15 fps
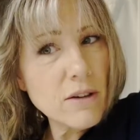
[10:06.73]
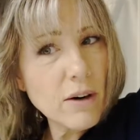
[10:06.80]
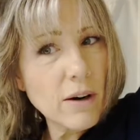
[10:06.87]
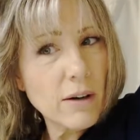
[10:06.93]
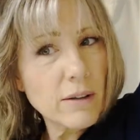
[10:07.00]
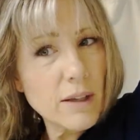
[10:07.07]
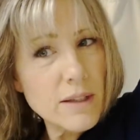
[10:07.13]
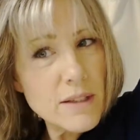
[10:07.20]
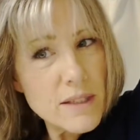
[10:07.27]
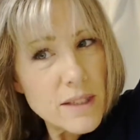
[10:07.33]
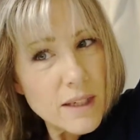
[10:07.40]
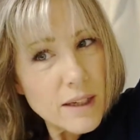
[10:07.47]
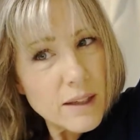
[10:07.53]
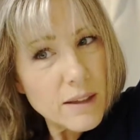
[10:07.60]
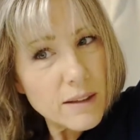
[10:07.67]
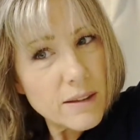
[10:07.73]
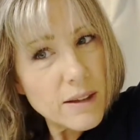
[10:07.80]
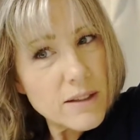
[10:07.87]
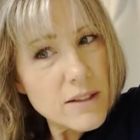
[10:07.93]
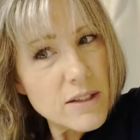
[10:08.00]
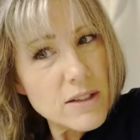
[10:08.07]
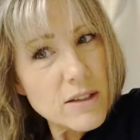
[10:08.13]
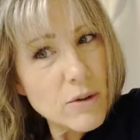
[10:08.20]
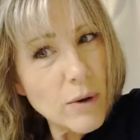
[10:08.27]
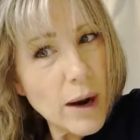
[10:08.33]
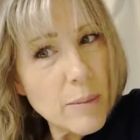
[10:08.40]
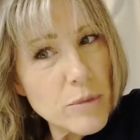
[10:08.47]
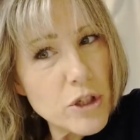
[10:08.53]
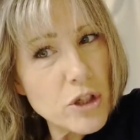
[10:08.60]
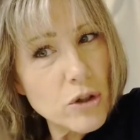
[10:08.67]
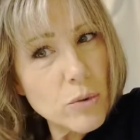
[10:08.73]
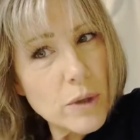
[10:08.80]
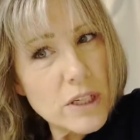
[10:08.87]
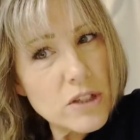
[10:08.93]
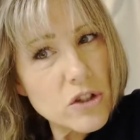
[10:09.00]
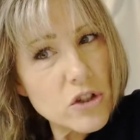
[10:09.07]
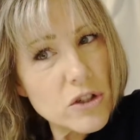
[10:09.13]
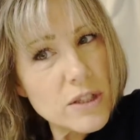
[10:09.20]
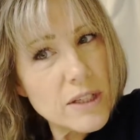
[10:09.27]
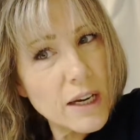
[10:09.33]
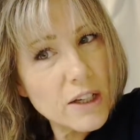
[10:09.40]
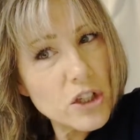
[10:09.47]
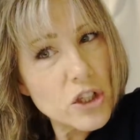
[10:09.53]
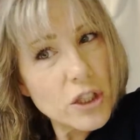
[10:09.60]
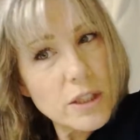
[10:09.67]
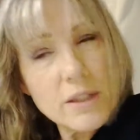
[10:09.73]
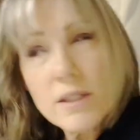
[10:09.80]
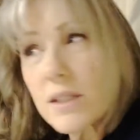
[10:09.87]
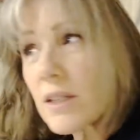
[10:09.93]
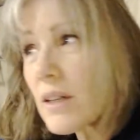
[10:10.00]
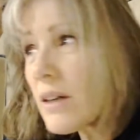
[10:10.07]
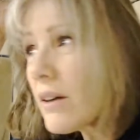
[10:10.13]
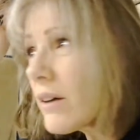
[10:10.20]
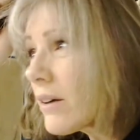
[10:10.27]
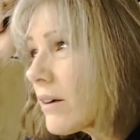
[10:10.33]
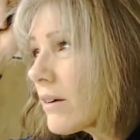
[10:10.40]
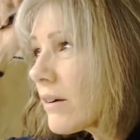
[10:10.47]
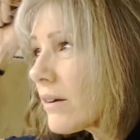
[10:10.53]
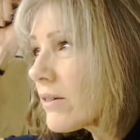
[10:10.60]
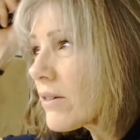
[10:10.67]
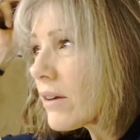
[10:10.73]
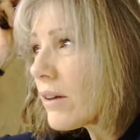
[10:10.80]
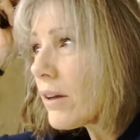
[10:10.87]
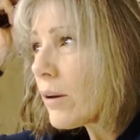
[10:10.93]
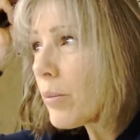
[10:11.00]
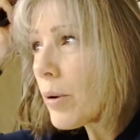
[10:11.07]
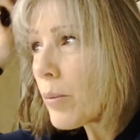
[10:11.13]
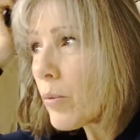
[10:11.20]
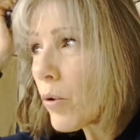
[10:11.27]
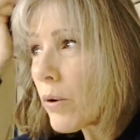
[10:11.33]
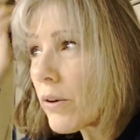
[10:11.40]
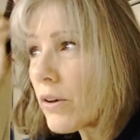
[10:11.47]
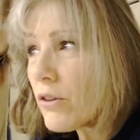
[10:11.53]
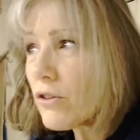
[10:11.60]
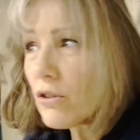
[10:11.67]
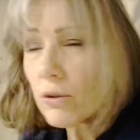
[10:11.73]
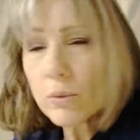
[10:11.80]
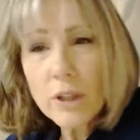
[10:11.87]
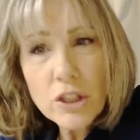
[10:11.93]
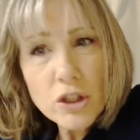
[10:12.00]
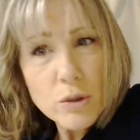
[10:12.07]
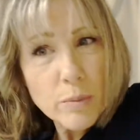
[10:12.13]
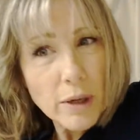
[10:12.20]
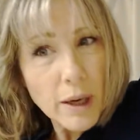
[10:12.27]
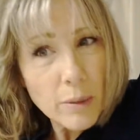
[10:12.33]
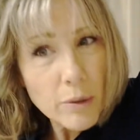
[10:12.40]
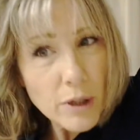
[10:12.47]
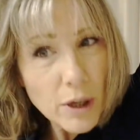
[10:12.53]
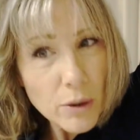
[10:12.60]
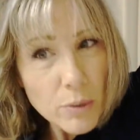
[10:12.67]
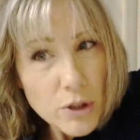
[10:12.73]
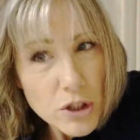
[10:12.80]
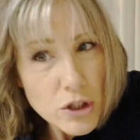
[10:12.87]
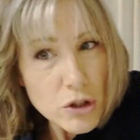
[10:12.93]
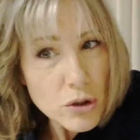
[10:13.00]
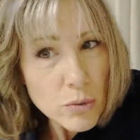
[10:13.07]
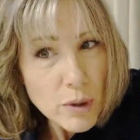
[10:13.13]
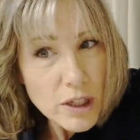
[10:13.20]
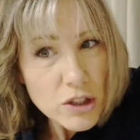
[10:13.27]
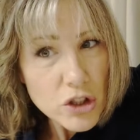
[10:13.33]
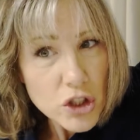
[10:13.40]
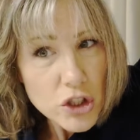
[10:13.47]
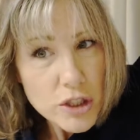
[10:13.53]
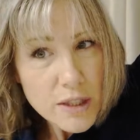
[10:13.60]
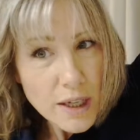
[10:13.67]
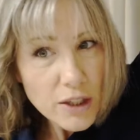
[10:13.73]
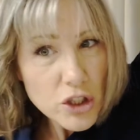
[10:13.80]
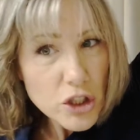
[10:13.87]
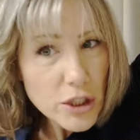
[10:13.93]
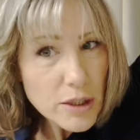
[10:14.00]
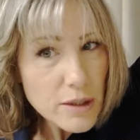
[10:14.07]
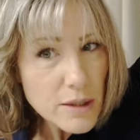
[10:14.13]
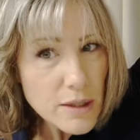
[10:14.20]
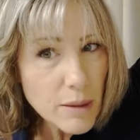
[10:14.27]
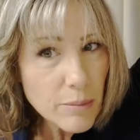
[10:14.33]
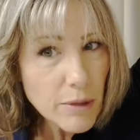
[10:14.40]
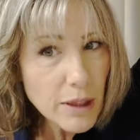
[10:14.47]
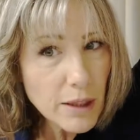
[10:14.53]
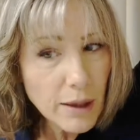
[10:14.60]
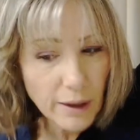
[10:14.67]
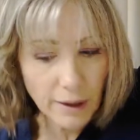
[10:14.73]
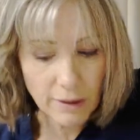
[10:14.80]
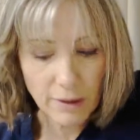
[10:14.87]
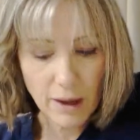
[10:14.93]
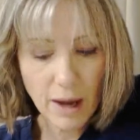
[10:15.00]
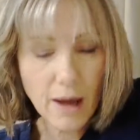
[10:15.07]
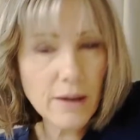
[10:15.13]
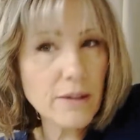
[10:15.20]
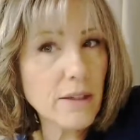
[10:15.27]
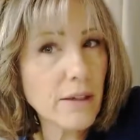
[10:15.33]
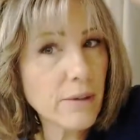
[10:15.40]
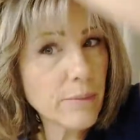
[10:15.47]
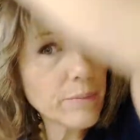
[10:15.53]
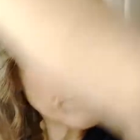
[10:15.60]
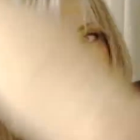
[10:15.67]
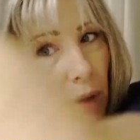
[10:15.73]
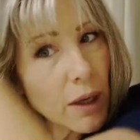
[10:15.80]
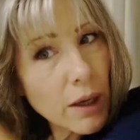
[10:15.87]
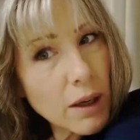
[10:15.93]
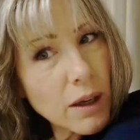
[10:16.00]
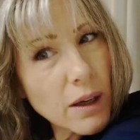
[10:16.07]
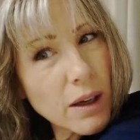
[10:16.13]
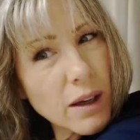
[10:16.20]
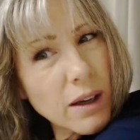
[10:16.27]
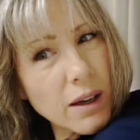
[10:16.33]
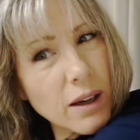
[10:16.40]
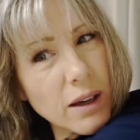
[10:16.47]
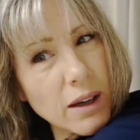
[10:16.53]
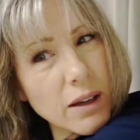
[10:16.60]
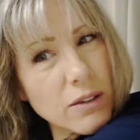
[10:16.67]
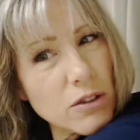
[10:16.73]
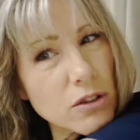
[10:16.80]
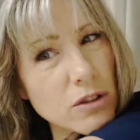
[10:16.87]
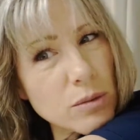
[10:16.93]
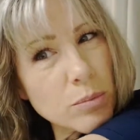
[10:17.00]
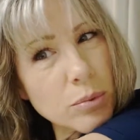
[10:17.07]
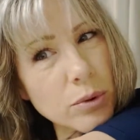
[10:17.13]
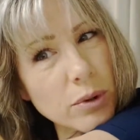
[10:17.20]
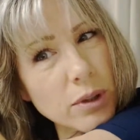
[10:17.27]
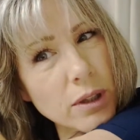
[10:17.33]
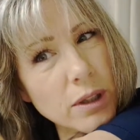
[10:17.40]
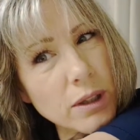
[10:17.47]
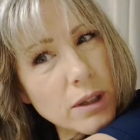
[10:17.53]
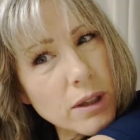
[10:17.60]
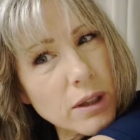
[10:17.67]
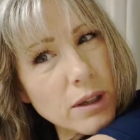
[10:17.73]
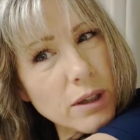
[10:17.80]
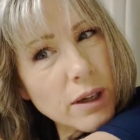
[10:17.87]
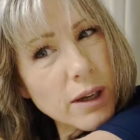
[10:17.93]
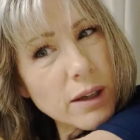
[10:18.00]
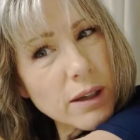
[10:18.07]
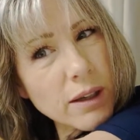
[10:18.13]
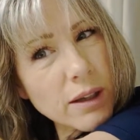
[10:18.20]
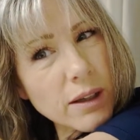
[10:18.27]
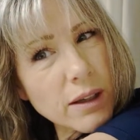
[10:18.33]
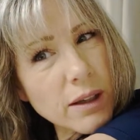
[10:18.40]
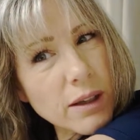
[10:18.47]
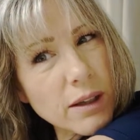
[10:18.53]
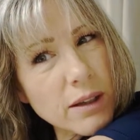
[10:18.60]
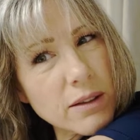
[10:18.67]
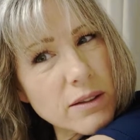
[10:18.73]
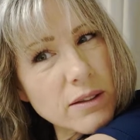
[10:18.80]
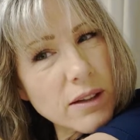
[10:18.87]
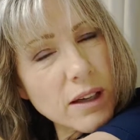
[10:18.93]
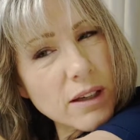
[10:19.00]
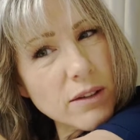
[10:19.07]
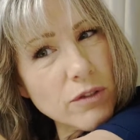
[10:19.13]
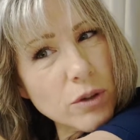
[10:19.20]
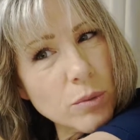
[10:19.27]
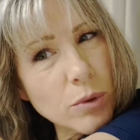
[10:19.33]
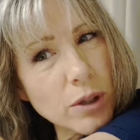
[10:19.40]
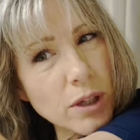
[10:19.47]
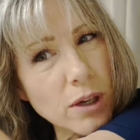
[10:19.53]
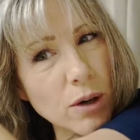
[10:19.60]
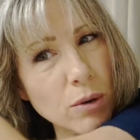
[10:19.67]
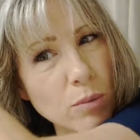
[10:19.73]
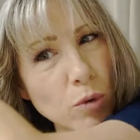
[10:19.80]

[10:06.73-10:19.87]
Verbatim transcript: are, let's say, let's grab two inch sections here. It's a little bit more than two inch, but I would go with two inch sections, something like that and just put it in like this. And if you want to go